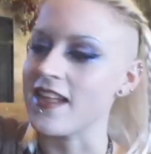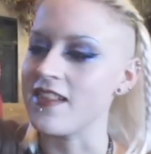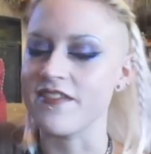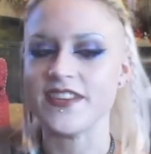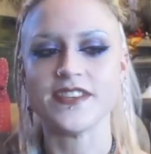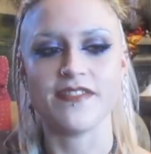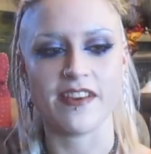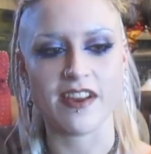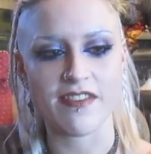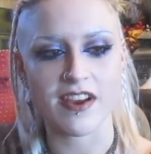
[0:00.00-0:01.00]
I love it
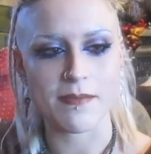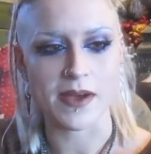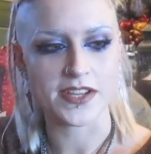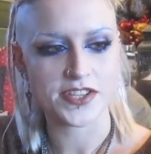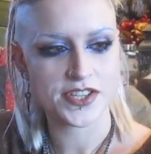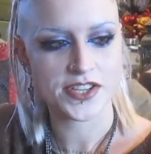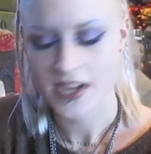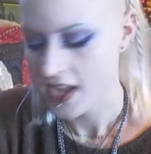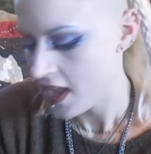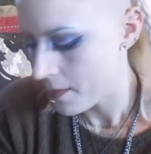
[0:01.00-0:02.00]
very, very much.
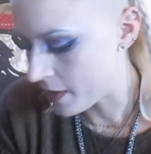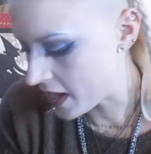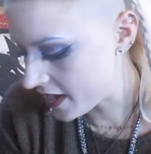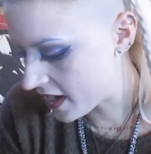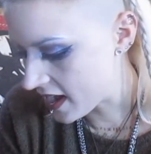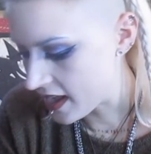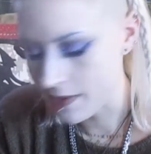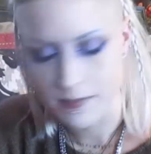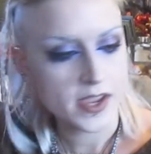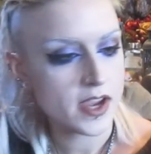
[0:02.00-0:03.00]
But
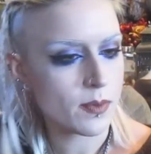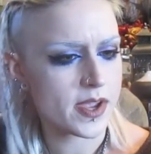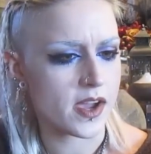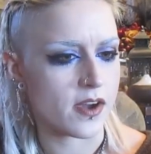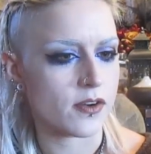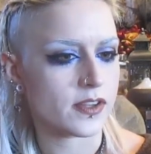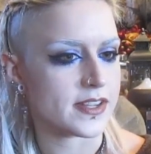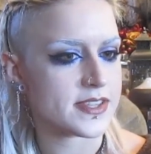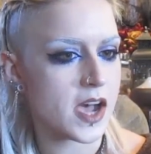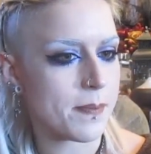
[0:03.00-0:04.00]
um, here we go.
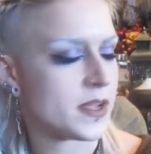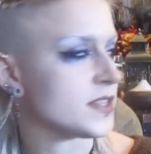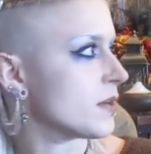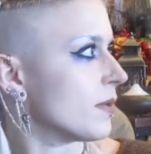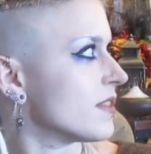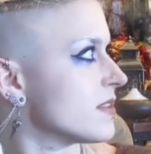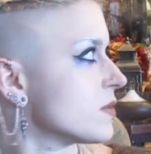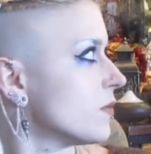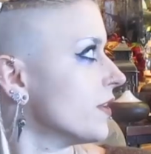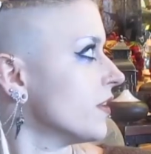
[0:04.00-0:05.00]
Let's hop into what this
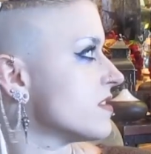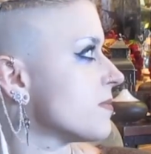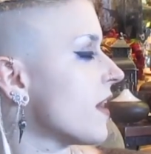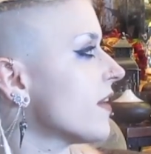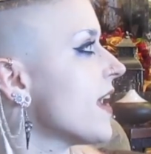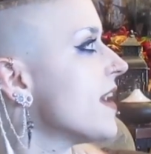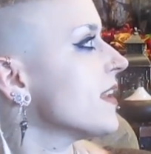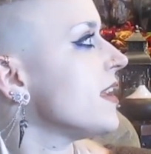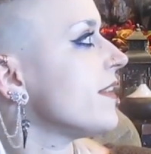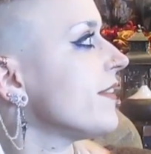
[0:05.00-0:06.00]
oil is about. Hey,
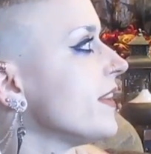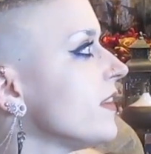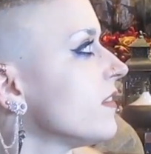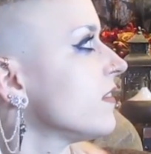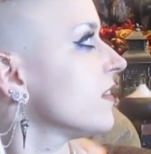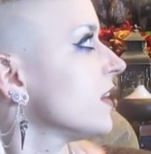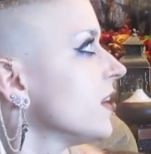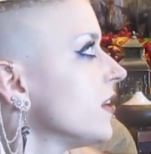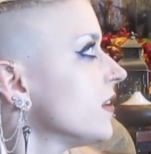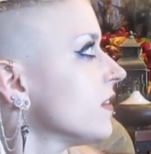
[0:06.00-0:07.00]
Achilles,
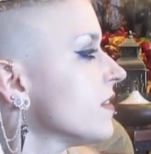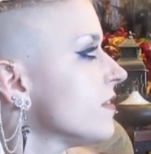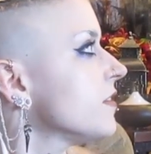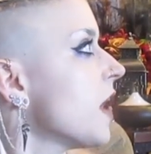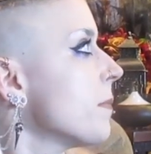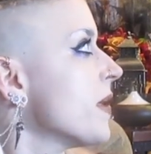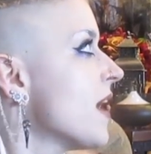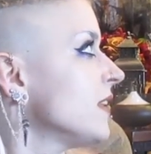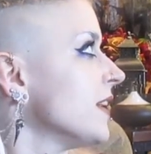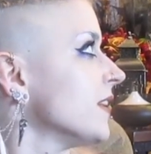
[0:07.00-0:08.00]
let's stop
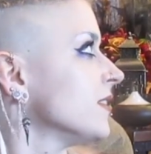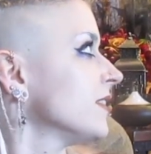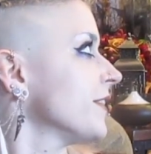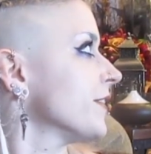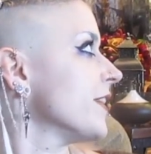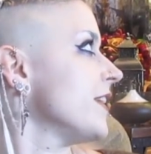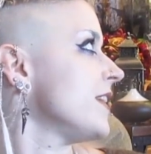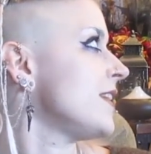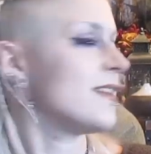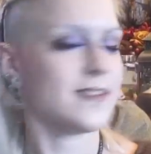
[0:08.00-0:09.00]
yelling, little
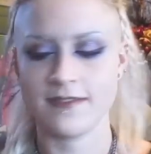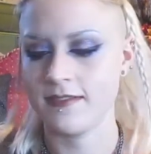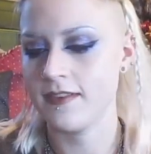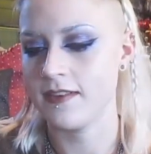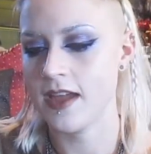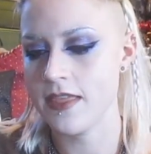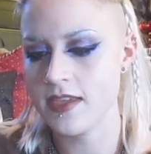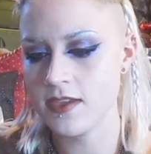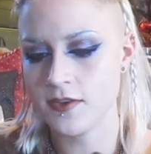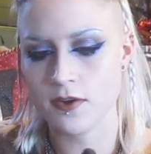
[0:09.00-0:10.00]
kitty. I
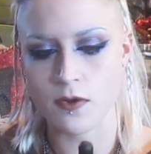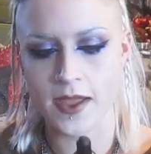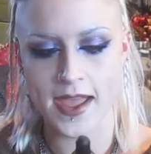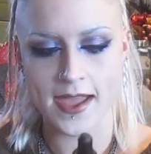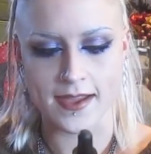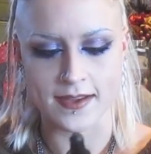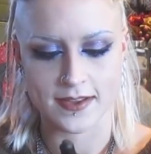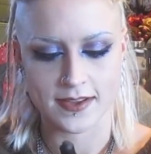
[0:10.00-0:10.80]
think you're okay.